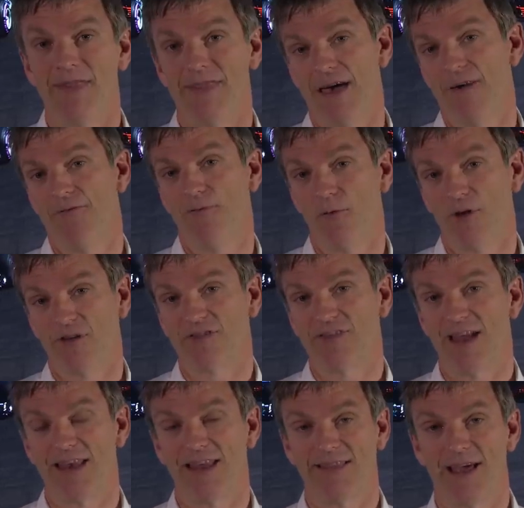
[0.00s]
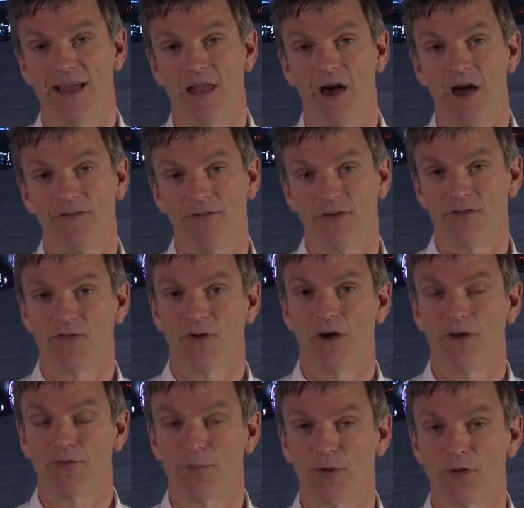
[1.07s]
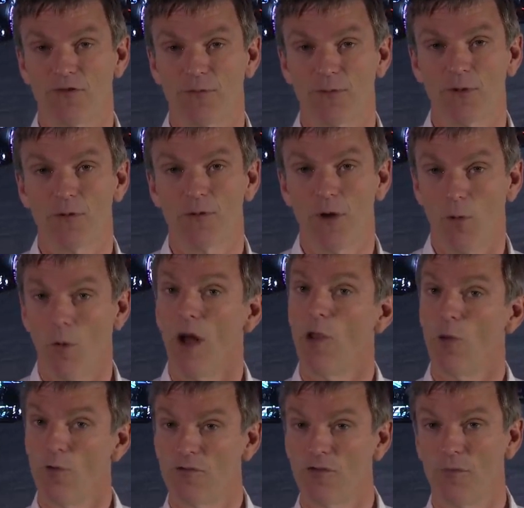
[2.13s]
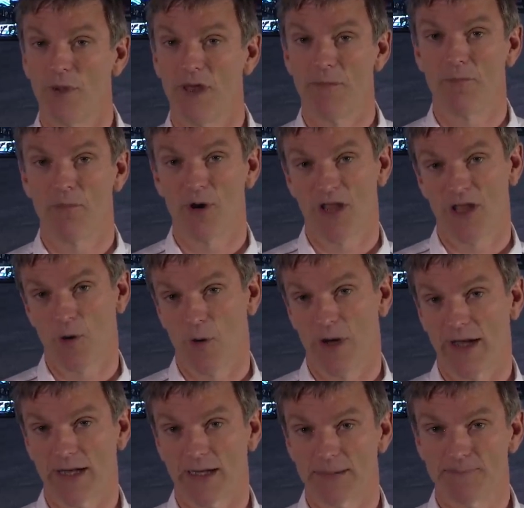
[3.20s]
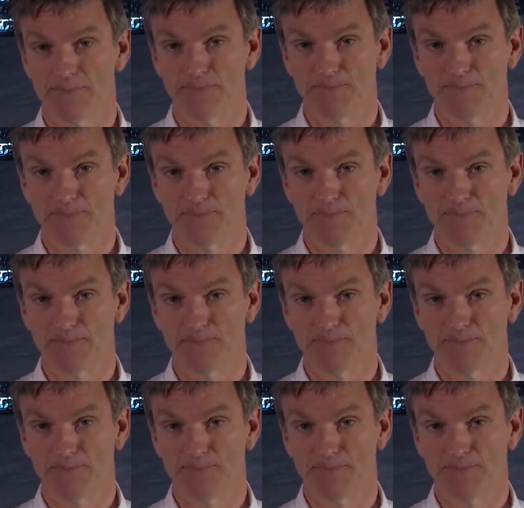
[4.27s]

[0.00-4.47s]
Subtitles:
and therefore extending their life as far as possible, while also being pretty quick.